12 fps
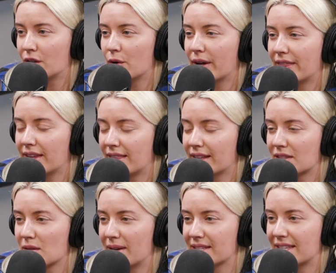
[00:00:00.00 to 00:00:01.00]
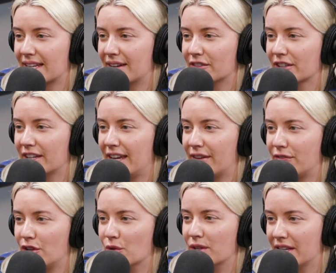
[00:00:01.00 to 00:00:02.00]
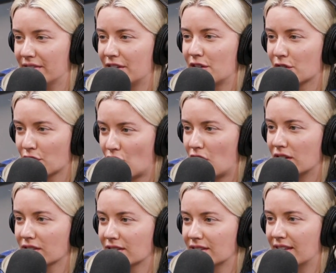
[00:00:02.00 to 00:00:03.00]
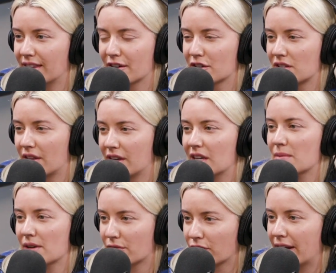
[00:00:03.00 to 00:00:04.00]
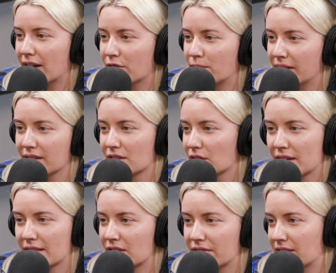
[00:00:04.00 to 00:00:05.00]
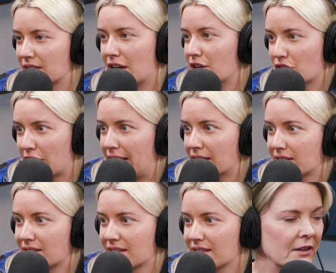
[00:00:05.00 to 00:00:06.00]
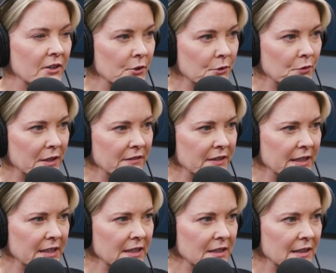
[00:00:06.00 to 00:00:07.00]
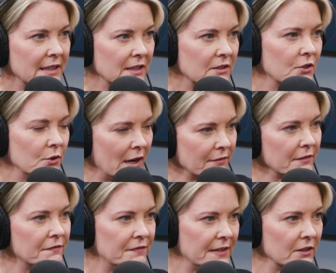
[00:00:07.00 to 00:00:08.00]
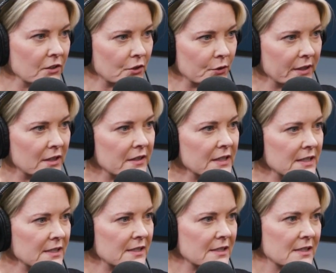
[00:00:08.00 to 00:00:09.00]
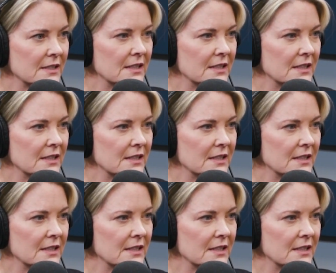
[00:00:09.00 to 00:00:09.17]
No, I think that's the best thing ever. If you give it your all, then there's nothing to be afraid of because the rest of it's not in your hands. Are you afraid of anything? Like, do you have a fear doing all this?